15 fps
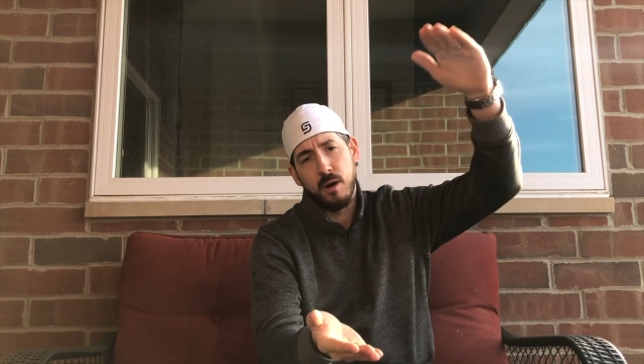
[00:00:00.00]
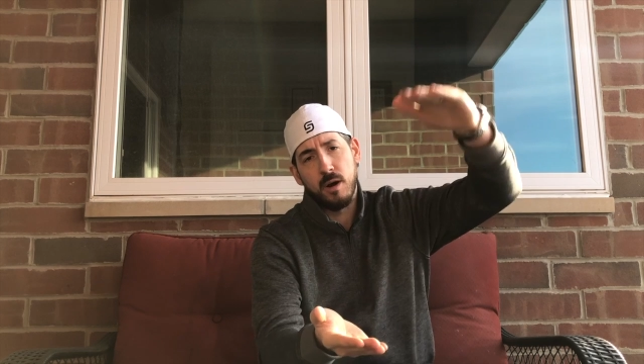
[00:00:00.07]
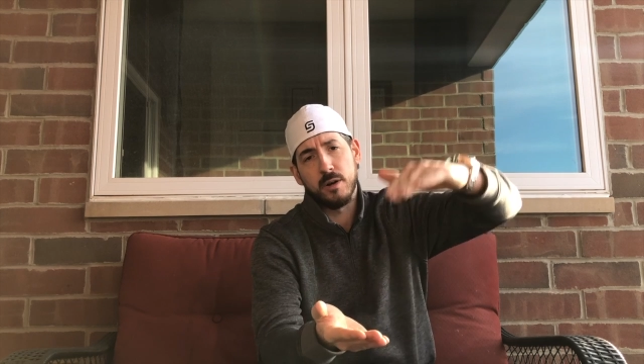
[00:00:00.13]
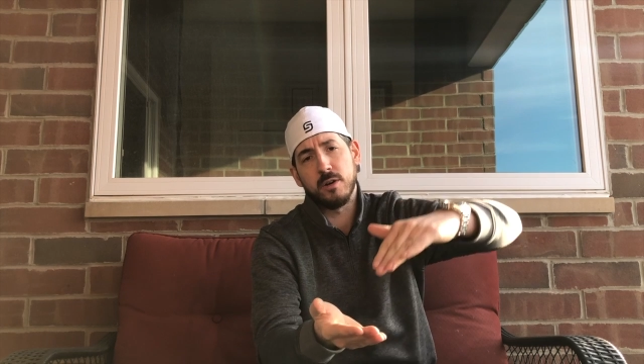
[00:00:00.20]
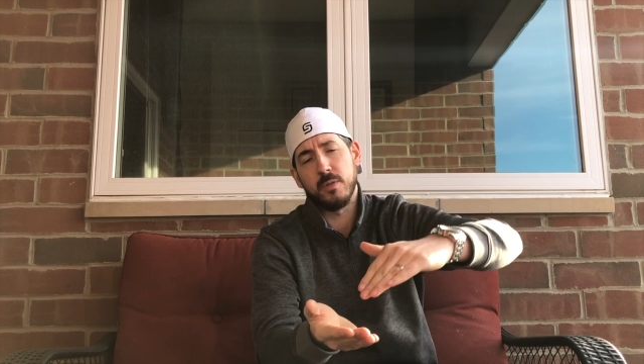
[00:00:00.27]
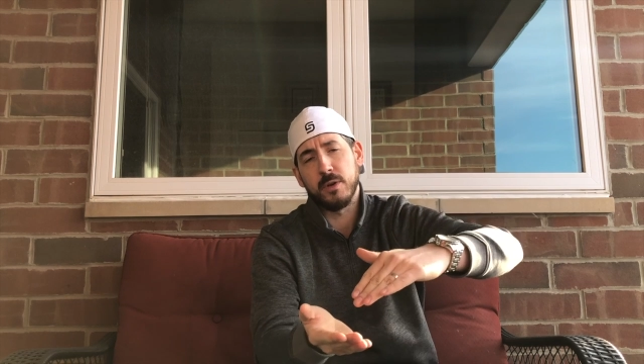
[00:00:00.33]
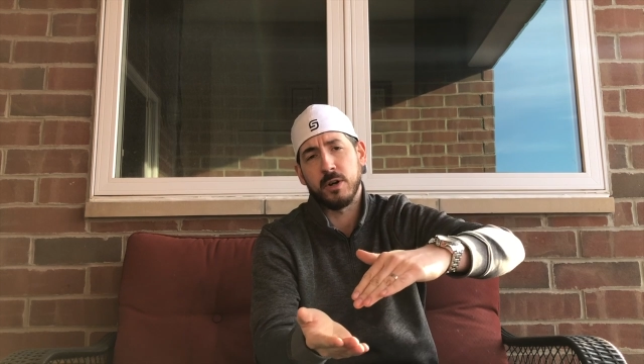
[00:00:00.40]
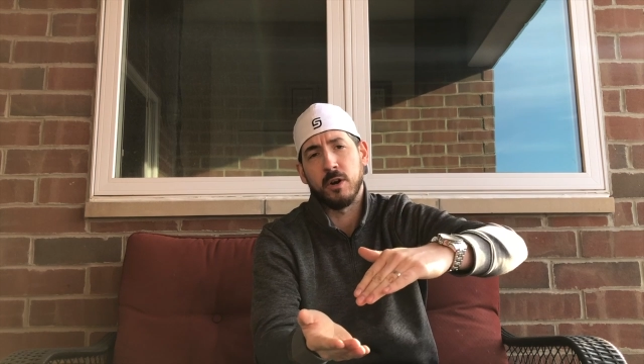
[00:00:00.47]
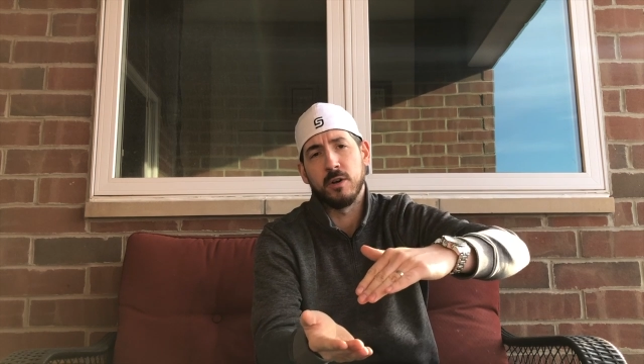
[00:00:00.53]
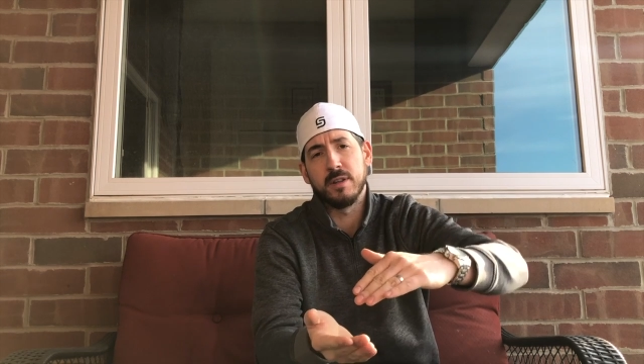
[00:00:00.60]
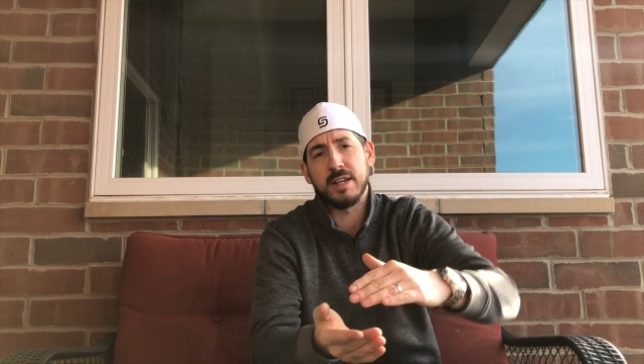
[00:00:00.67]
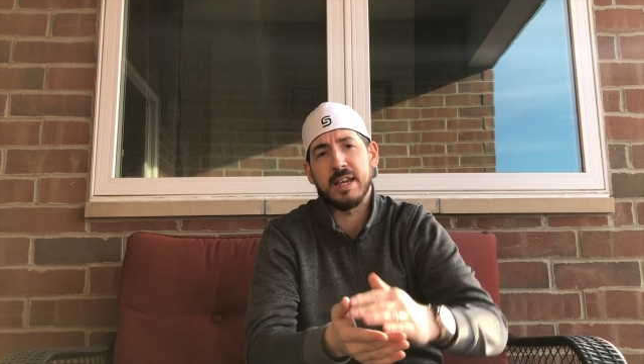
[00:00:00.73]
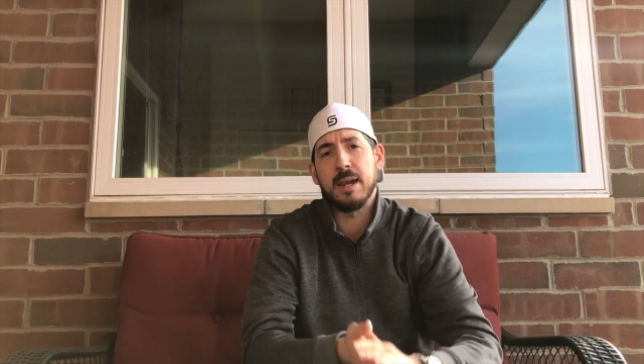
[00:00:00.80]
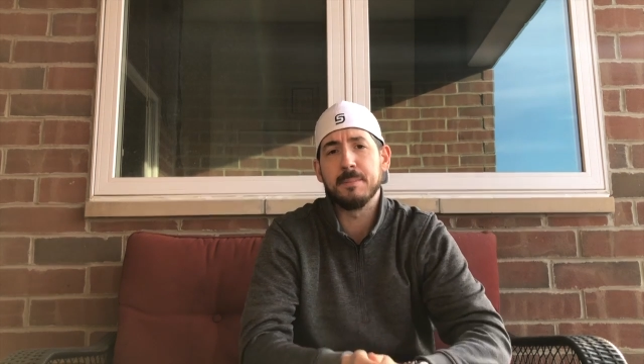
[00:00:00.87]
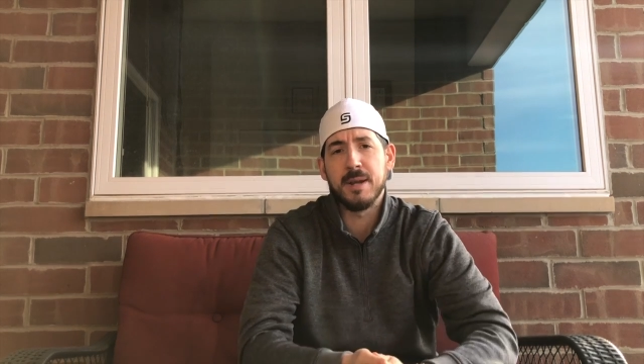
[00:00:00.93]
under the
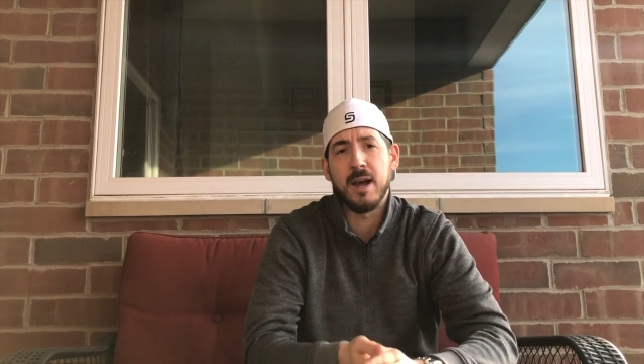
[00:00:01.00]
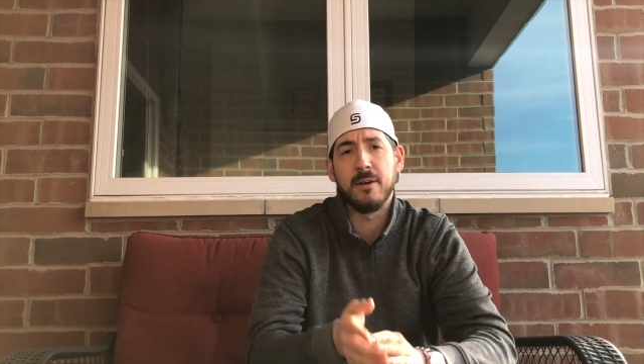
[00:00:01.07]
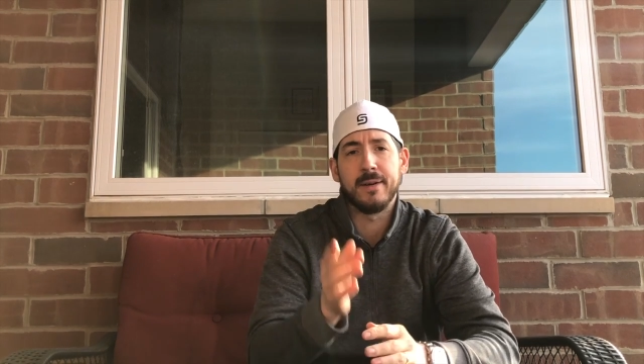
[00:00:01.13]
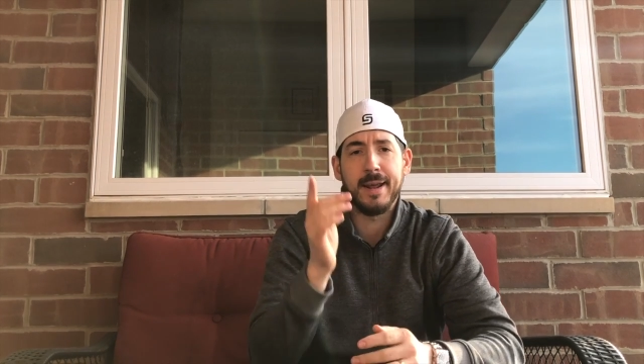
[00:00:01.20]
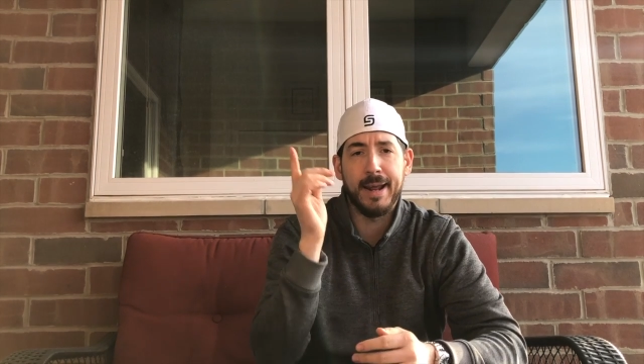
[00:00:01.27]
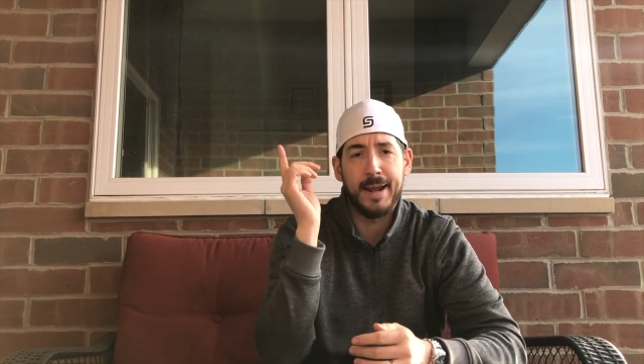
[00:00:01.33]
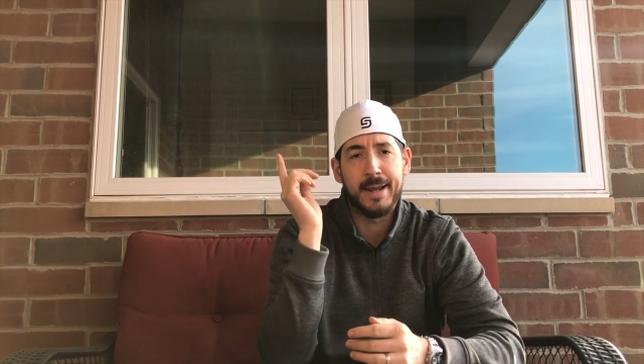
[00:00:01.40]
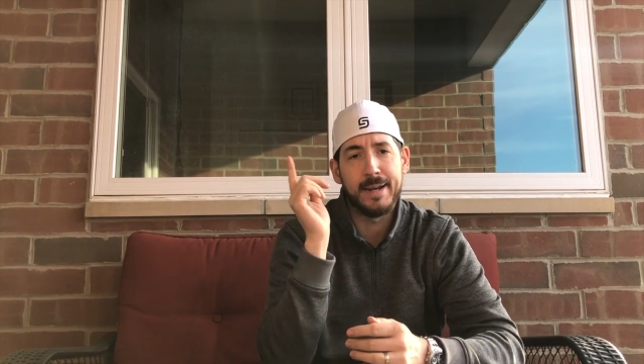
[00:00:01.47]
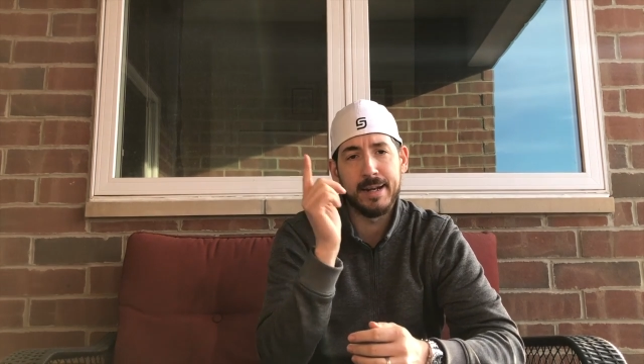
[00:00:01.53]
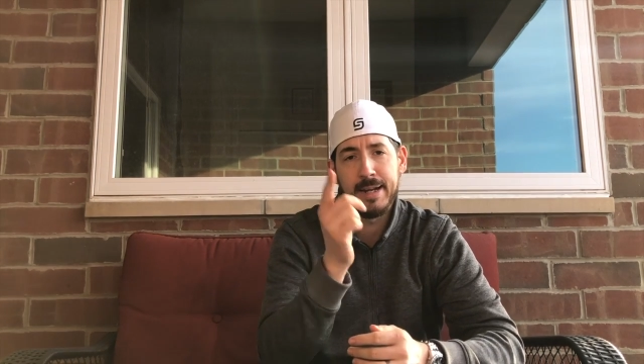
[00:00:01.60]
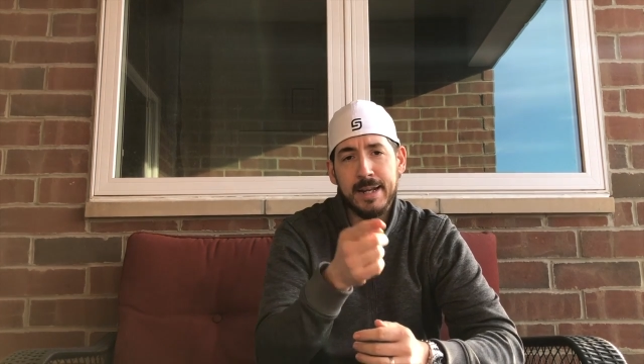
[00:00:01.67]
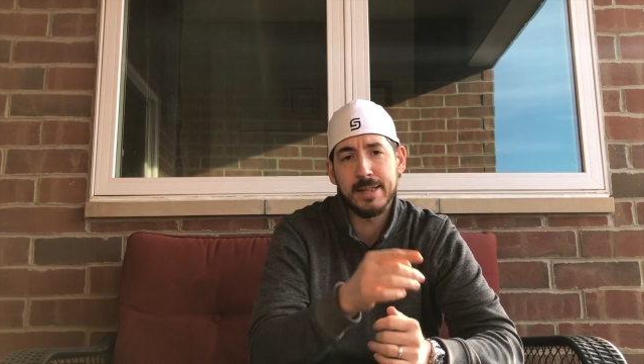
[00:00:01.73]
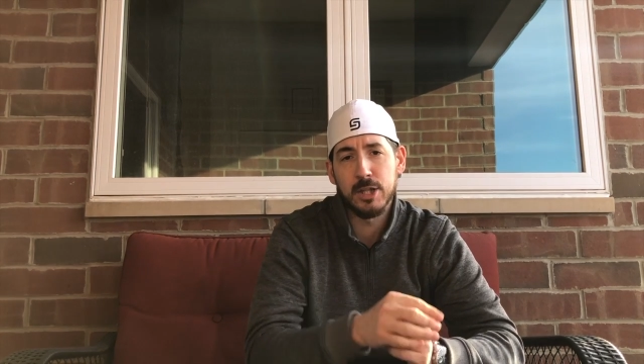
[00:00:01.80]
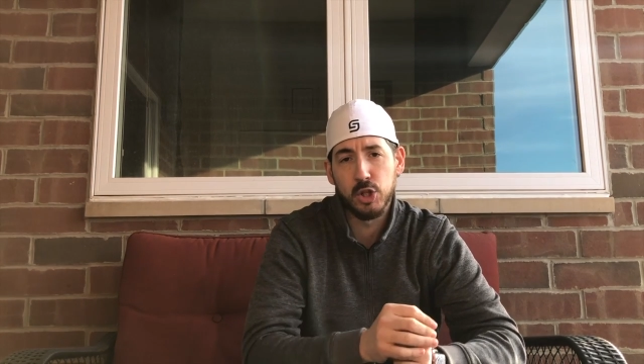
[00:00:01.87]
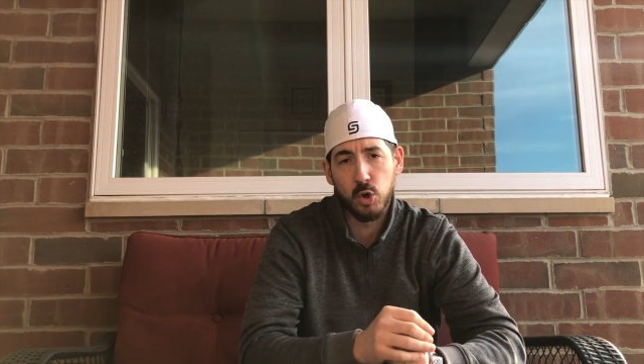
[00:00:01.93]
curtain that came down, and it
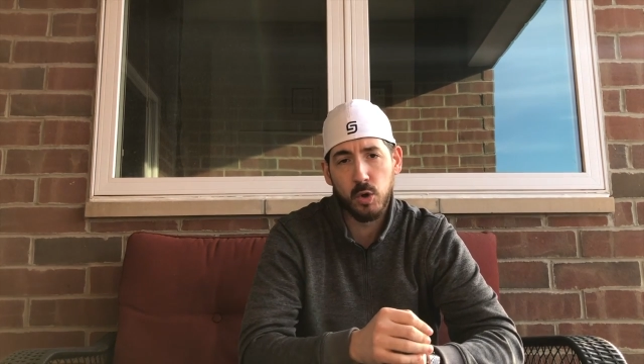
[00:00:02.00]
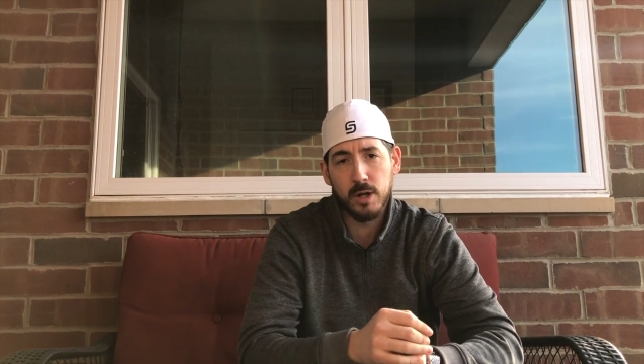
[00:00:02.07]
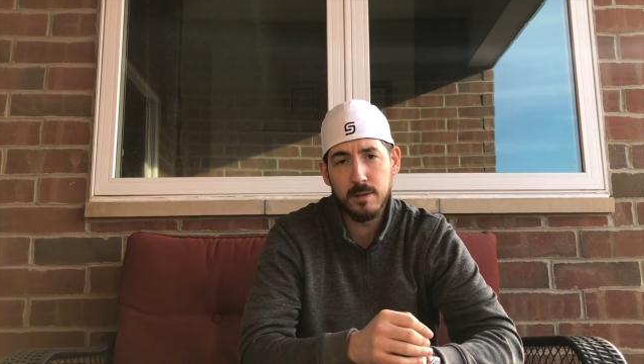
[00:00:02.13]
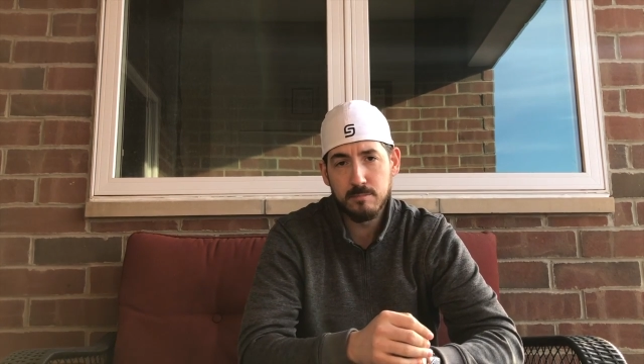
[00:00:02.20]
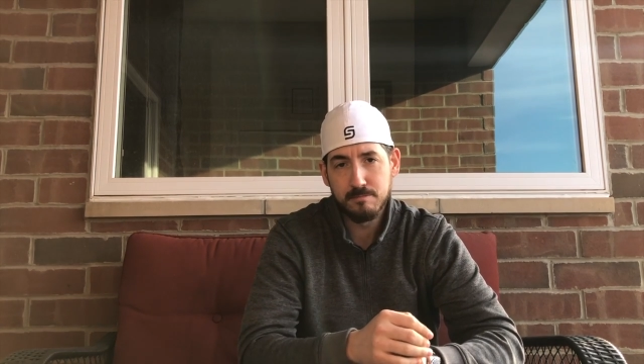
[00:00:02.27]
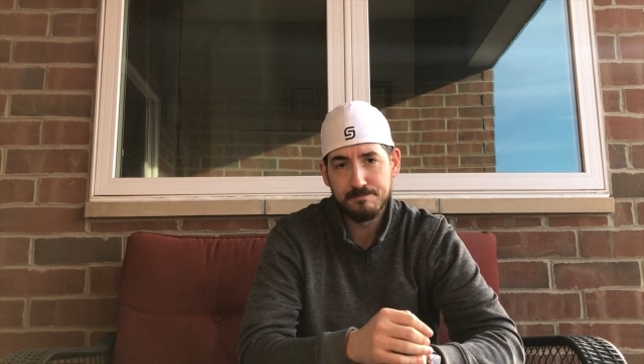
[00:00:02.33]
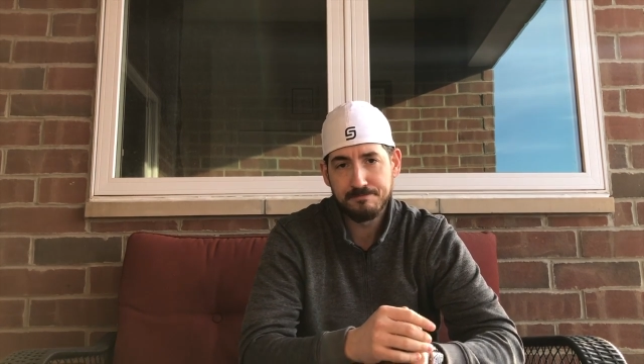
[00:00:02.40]
hit the door.